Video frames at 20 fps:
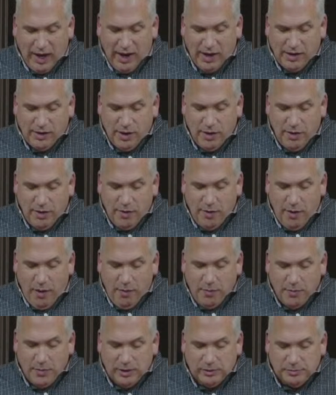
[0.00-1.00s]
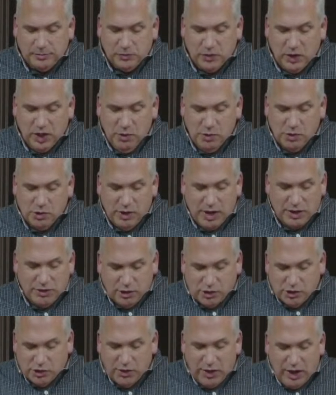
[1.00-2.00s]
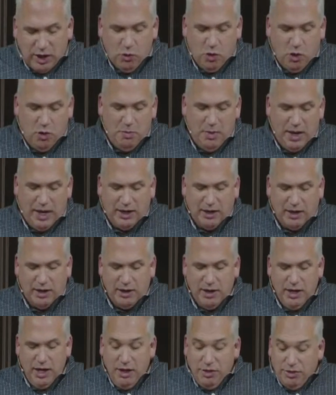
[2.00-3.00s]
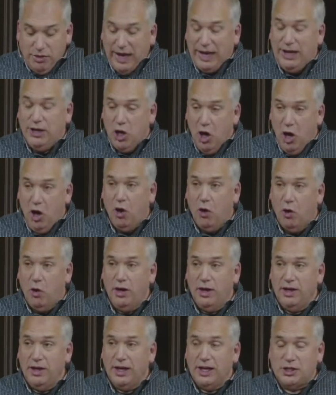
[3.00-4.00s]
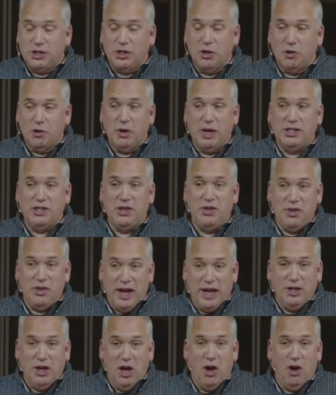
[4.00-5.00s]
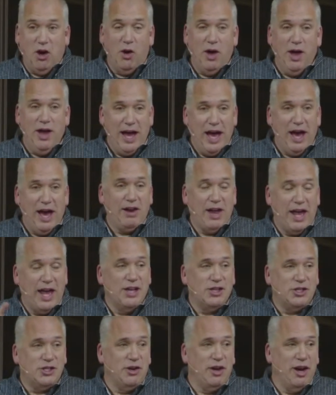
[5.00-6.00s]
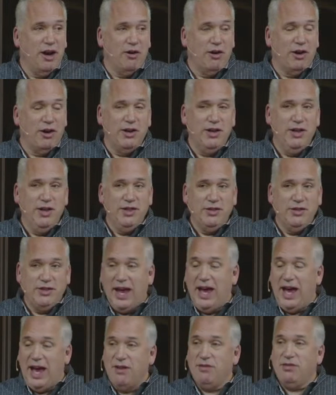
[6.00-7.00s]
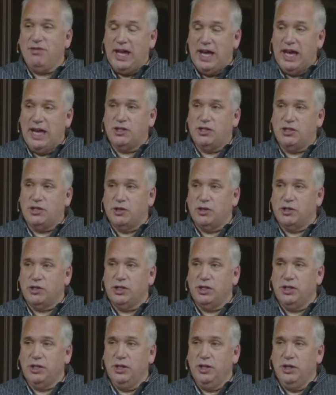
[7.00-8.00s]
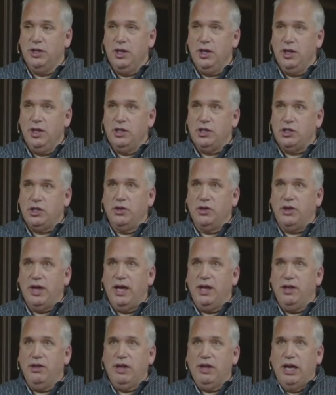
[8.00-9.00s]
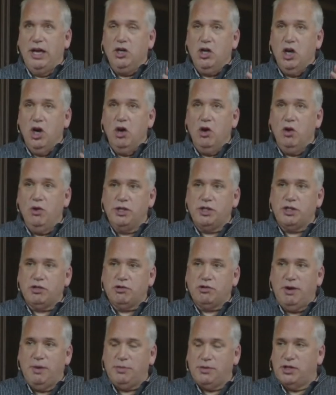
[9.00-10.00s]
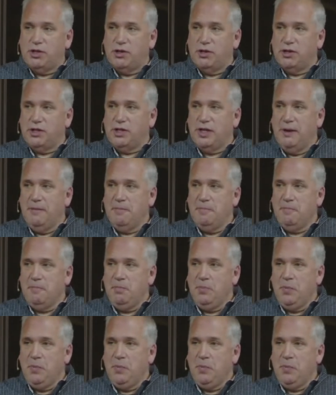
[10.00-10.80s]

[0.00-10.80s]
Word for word: and he was right there. So they quote Micah. They know it's so crazy. They know how to answer Herod. They have the answers. So they, they know the scriptures,